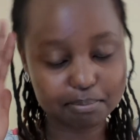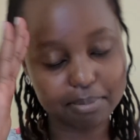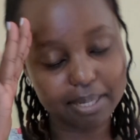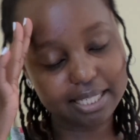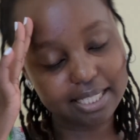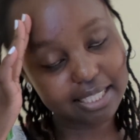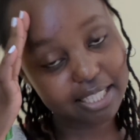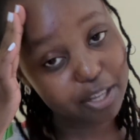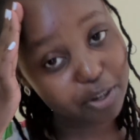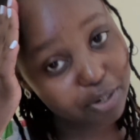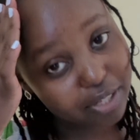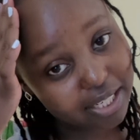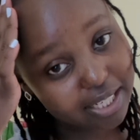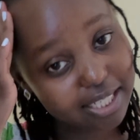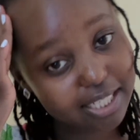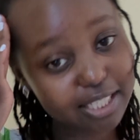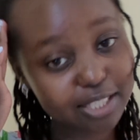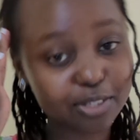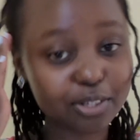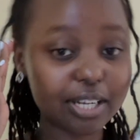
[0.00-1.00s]
but the only
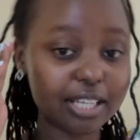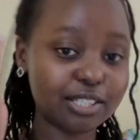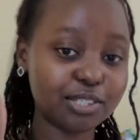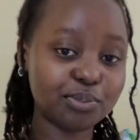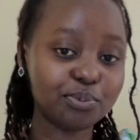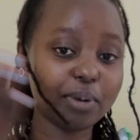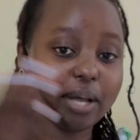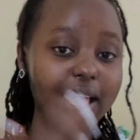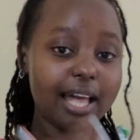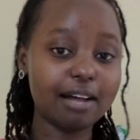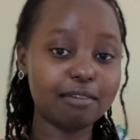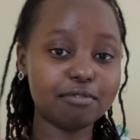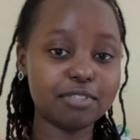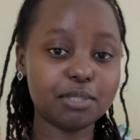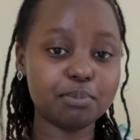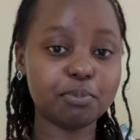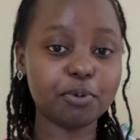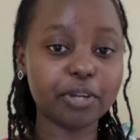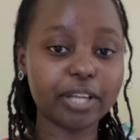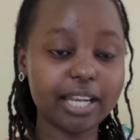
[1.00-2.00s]
reason as to why I've
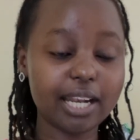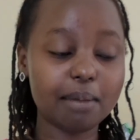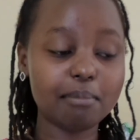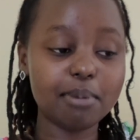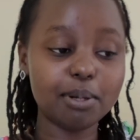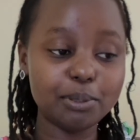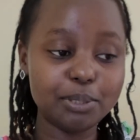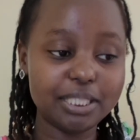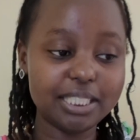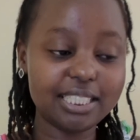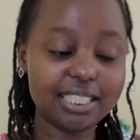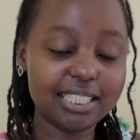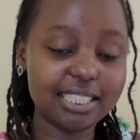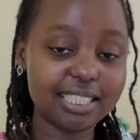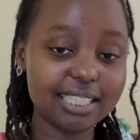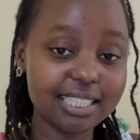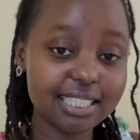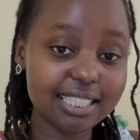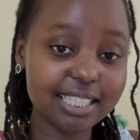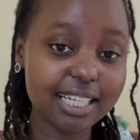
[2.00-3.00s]
spoken about it
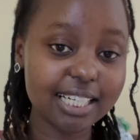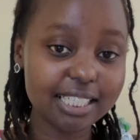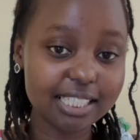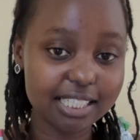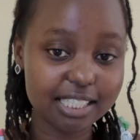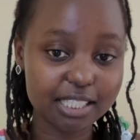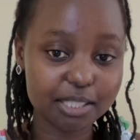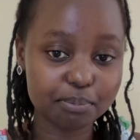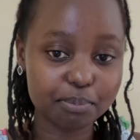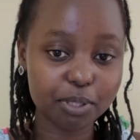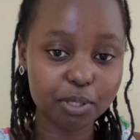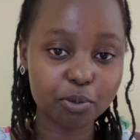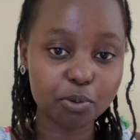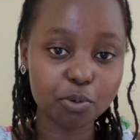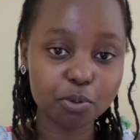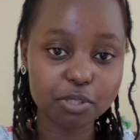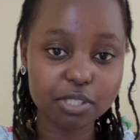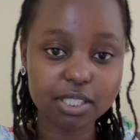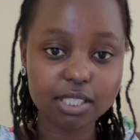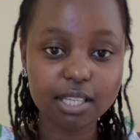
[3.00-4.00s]
in detail is
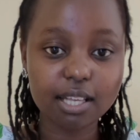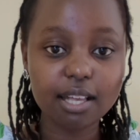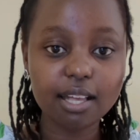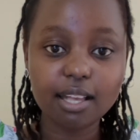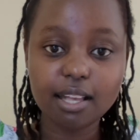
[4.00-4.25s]
because